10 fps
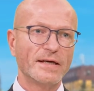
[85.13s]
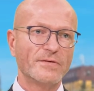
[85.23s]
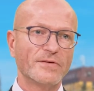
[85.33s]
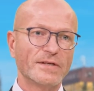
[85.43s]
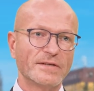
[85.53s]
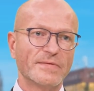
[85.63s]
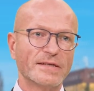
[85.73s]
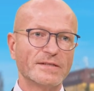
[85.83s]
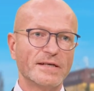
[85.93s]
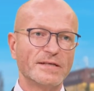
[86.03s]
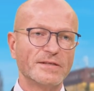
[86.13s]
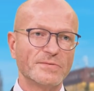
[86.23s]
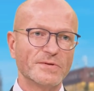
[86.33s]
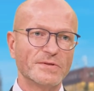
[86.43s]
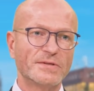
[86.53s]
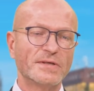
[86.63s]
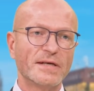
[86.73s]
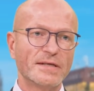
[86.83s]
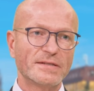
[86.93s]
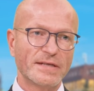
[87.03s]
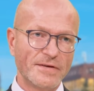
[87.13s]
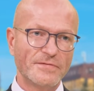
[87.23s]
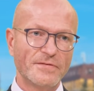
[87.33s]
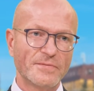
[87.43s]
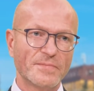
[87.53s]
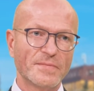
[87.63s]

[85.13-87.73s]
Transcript: influenza vaccination was safe.